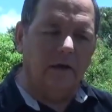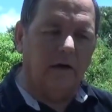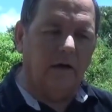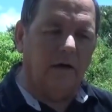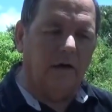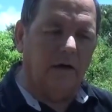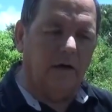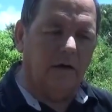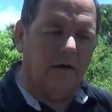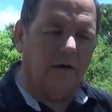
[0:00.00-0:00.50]

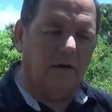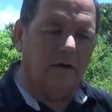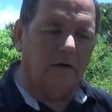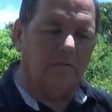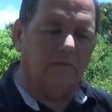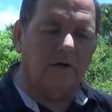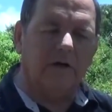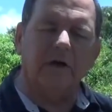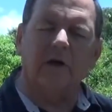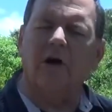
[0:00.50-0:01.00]

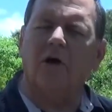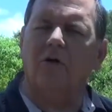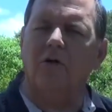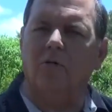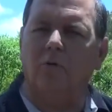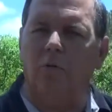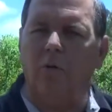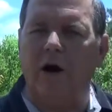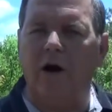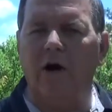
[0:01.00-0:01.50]
what they called
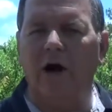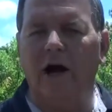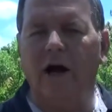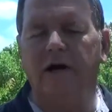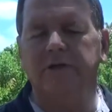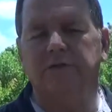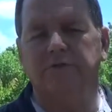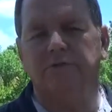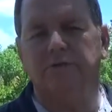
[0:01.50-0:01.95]
a warehouse.